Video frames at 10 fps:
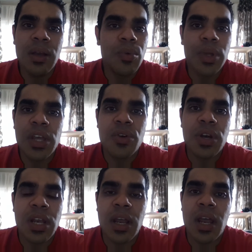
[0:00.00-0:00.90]
whether you're
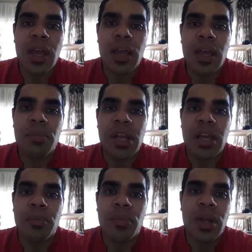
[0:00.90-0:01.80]
in a, a M L
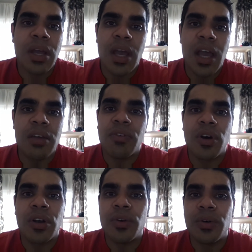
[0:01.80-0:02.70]
M,
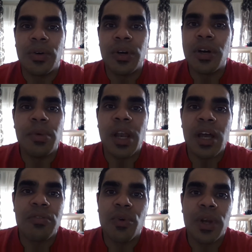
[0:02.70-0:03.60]
Avon, or
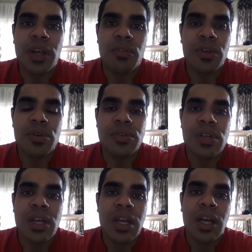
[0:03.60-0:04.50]
Herbalife, or any of those
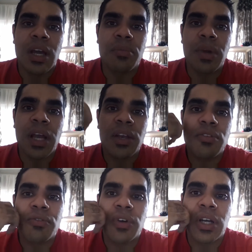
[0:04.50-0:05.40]
um, kind
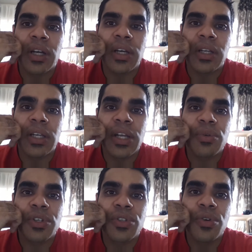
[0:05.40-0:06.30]
of uh,
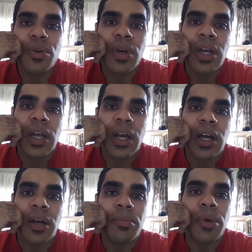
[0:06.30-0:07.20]
networks too.
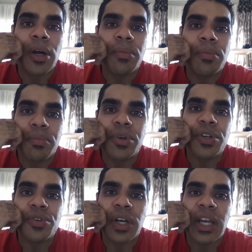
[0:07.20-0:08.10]
Um, I'm pretty
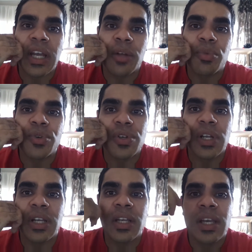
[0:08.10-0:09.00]
sure I can help you, so
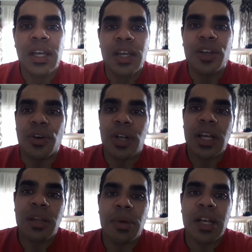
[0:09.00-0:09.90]
let you know
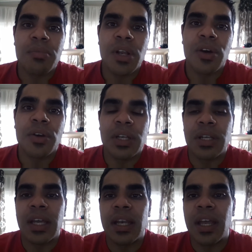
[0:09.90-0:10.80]
click on the button below
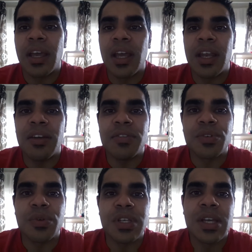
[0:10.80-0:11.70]
and, and, and have a
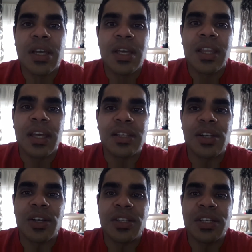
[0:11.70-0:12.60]
squiz. Thanks a
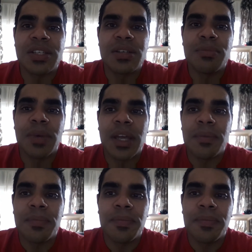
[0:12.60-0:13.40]
lot, cheers, bye.